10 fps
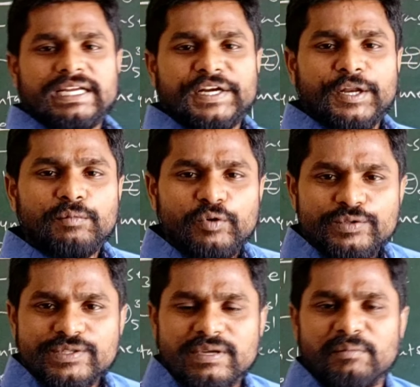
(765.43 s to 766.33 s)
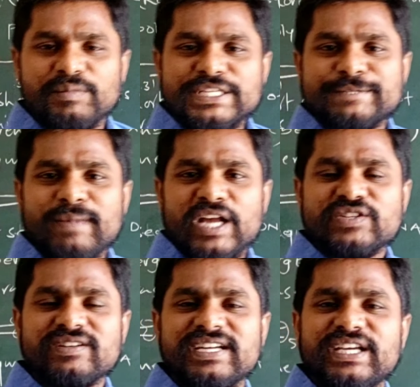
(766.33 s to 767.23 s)
It removes
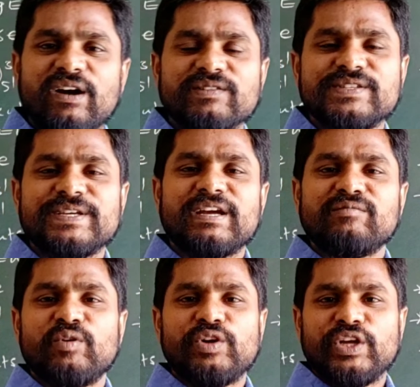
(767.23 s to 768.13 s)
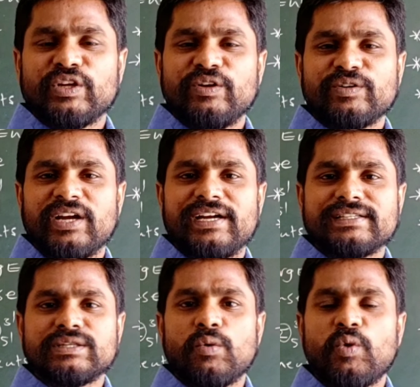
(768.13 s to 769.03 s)
mismatched
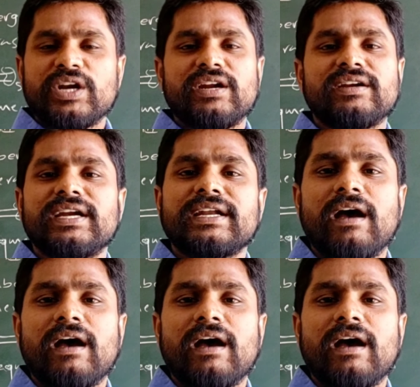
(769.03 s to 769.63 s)
deoxyribonucleotides one at a